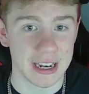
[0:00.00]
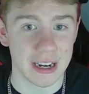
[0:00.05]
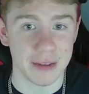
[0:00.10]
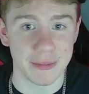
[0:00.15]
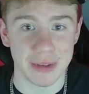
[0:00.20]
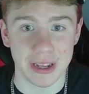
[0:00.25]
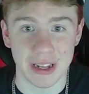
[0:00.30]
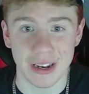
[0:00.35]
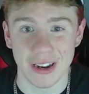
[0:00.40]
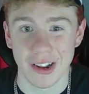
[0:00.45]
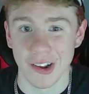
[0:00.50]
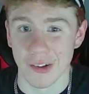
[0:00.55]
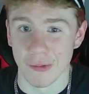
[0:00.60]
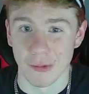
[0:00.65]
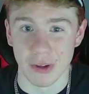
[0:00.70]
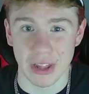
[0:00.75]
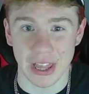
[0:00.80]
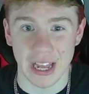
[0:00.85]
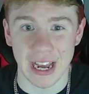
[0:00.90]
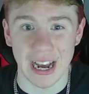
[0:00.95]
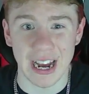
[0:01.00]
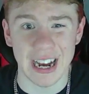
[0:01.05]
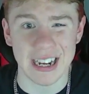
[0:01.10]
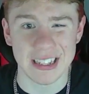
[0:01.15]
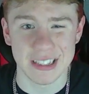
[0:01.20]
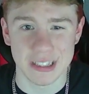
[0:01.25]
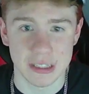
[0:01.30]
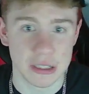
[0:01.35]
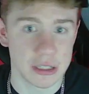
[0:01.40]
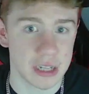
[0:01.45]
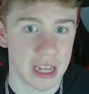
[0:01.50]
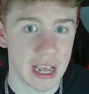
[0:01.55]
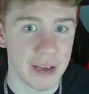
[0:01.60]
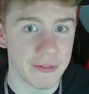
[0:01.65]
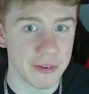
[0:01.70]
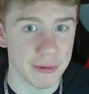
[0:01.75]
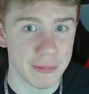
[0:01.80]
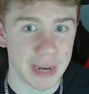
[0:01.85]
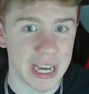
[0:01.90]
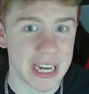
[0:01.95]
I mean, with Haas,
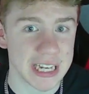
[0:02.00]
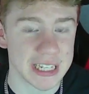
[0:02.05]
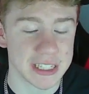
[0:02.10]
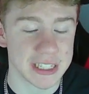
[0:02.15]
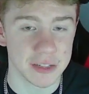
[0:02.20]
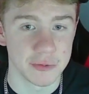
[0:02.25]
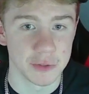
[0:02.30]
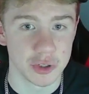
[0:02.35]
Kevin Magnussen